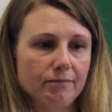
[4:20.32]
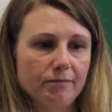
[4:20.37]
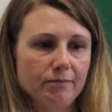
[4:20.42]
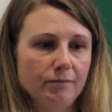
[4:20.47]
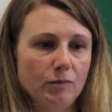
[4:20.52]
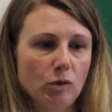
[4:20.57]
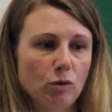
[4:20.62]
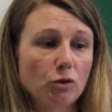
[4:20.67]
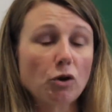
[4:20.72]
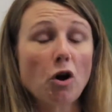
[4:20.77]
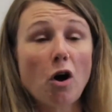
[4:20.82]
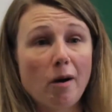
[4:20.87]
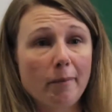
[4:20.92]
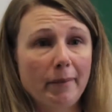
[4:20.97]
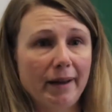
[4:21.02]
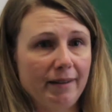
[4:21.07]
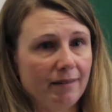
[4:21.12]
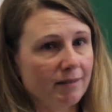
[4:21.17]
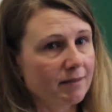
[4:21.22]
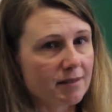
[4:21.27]
more
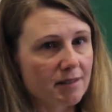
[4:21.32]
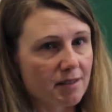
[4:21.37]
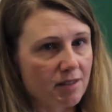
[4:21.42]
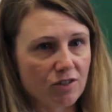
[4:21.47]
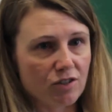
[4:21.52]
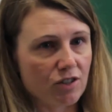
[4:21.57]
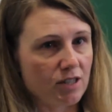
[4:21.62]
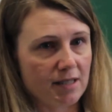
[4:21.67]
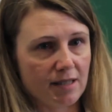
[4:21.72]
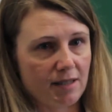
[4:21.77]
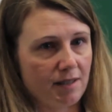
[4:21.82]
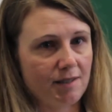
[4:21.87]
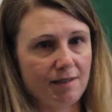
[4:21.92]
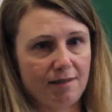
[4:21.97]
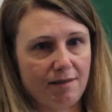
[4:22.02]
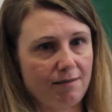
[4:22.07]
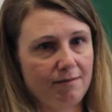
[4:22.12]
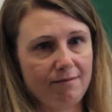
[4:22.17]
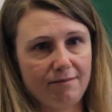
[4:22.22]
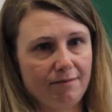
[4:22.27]
comments
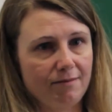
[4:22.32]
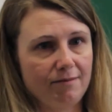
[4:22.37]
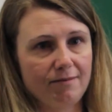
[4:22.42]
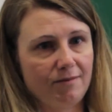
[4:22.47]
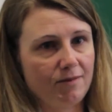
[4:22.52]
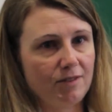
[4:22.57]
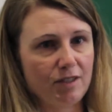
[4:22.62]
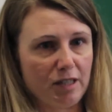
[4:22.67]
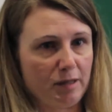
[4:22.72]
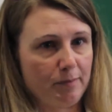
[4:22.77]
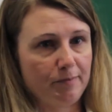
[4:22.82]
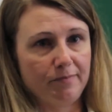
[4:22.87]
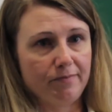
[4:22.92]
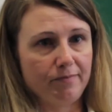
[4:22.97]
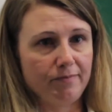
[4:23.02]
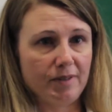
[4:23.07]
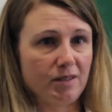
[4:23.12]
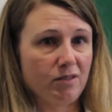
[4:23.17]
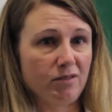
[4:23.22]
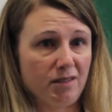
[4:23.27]
just, just
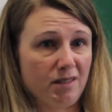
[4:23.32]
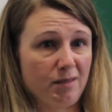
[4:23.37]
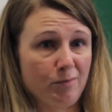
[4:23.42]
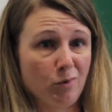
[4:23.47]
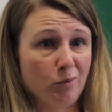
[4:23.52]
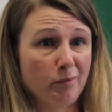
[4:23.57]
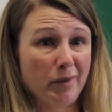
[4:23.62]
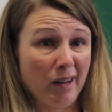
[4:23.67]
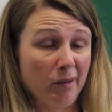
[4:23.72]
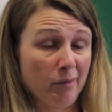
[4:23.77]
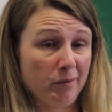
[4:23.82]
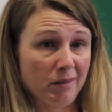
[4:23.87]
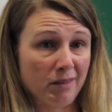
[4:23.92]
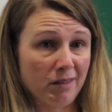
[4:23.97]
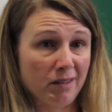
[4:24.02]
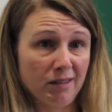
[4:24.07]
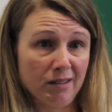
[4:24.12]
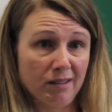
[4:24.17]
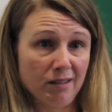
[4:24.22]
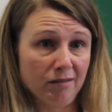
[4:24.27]
because more people
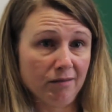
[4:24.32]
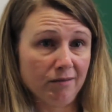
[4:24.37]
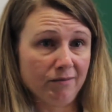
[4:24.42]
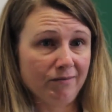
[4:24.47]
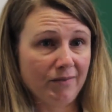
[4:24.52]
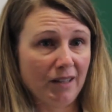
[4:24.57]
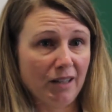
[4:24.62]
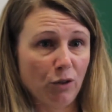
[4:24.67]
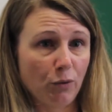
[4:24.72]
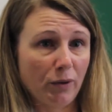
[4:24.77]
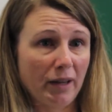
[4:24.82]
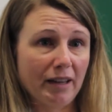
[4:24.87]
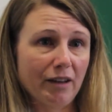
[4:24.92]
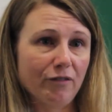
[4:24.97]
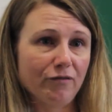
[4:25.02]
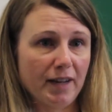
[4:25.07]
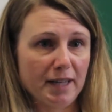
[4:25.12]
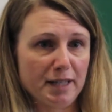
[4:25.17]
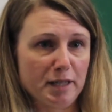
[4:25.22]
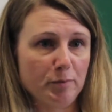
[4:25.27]
are, are looking
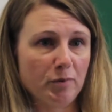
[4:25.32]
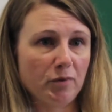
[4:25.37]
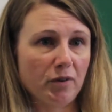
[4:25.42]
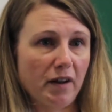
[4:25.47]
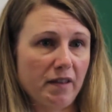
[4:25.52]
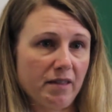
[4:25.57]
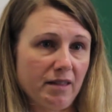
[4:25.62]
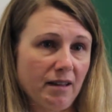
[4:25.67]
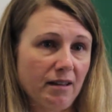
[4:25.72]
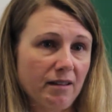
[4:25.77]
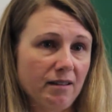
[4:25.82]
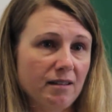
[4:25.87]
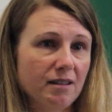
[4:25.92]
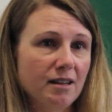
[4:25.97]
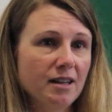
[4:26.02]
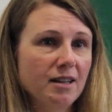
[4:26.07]
at Facebook, I think.